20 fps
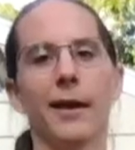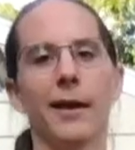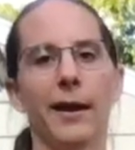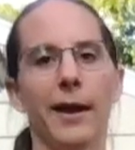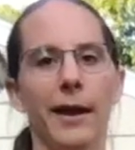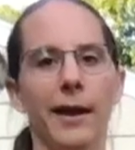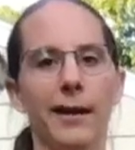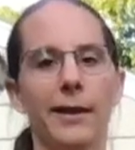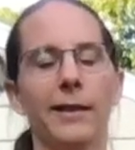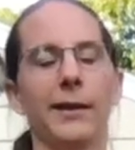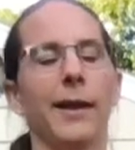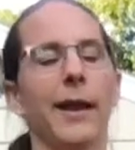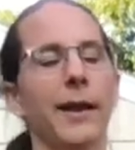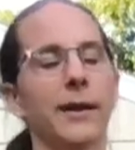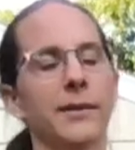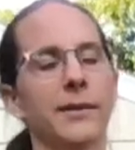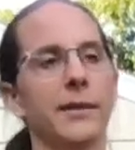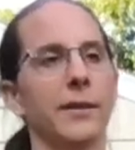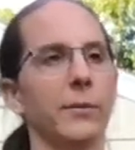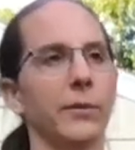I had an
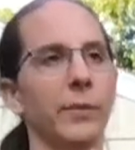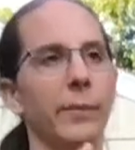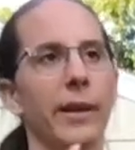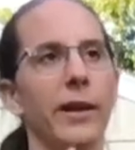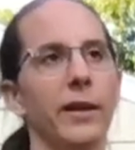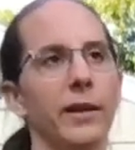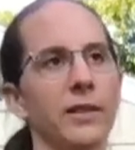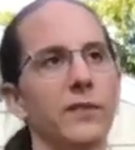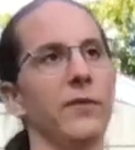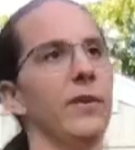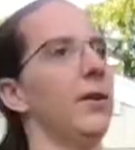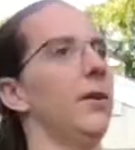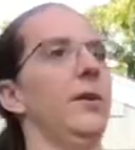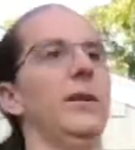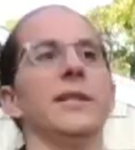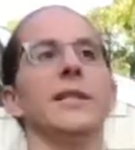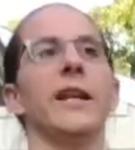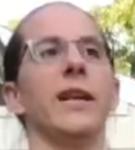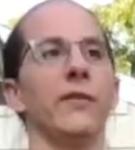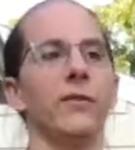accident with my index finger and
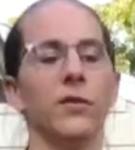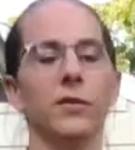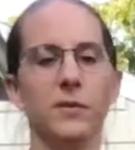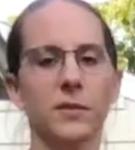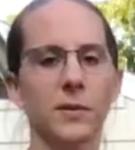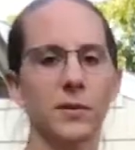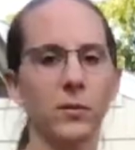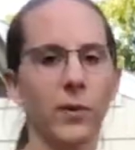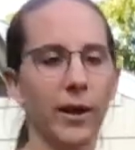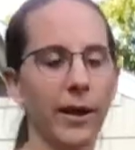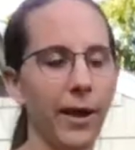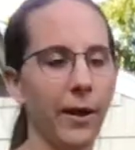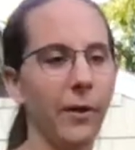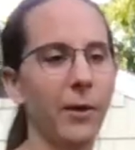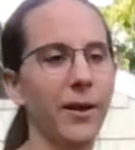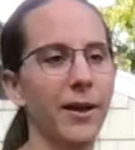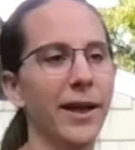it's kind of useless right now.